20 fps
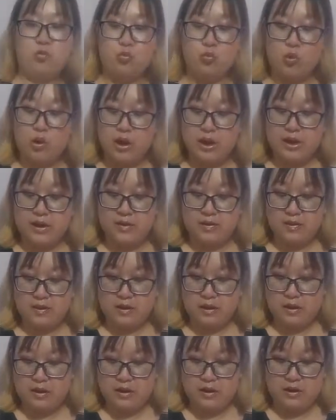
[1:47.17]
white
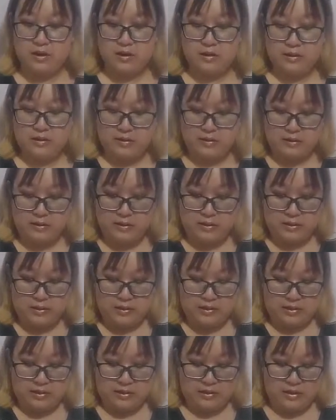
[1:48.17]
there.
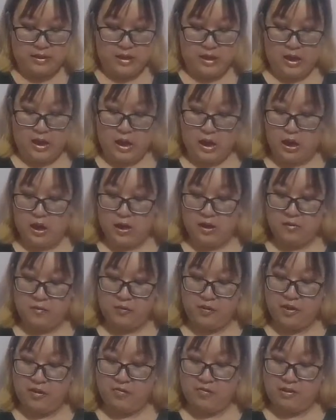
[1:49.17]
I've
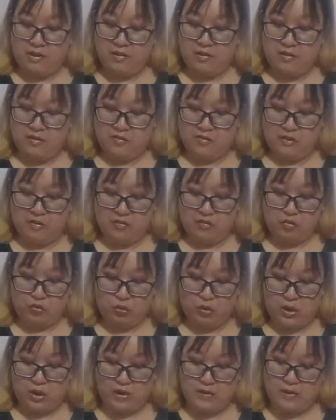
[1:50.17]
tested the
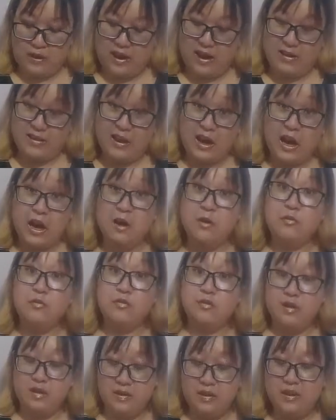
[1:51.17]
sunscreen and I
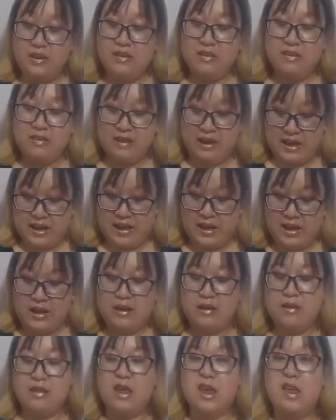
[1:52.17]
really like
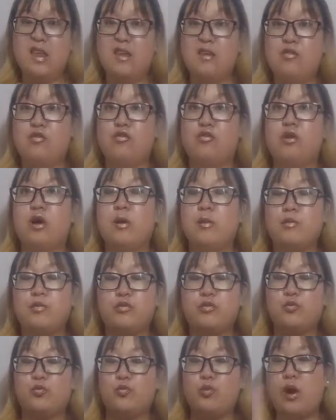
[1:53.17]
it. It absorbs
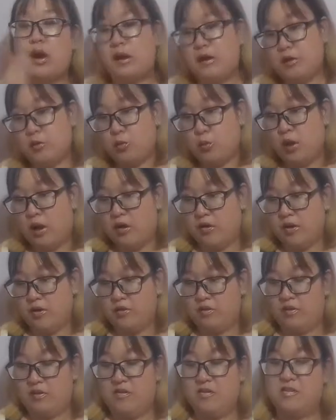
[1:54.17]
very well
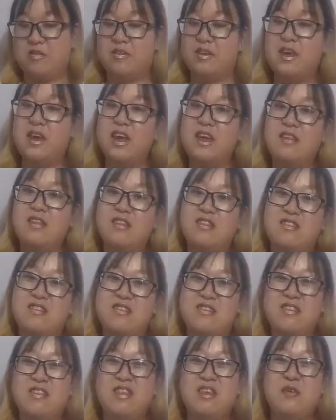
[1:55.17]
into the skin,
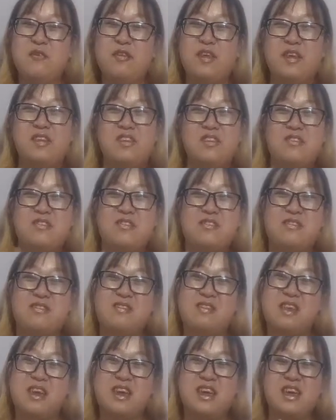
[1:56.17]
doesn't leave like this
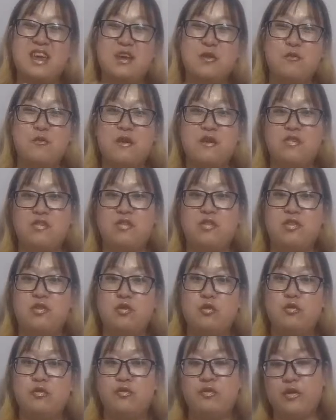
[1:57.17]
sticky
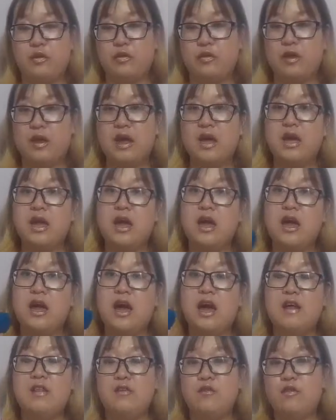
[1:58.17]
residue feeling.
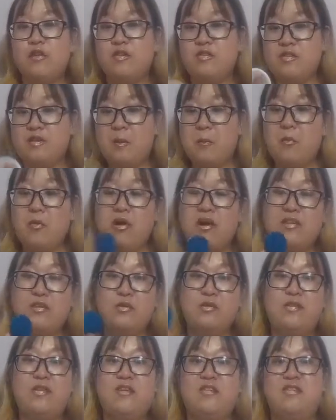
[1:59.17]
And if you're someone
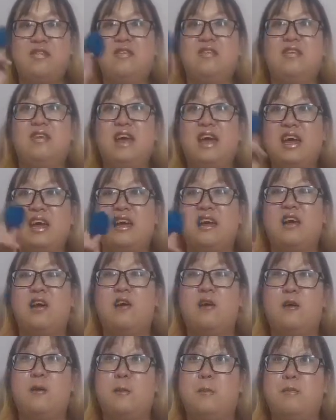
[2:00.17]
who doesn't like
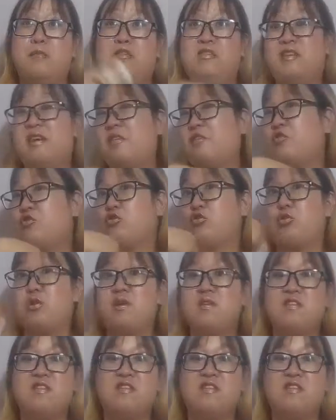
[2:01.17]
sunscreen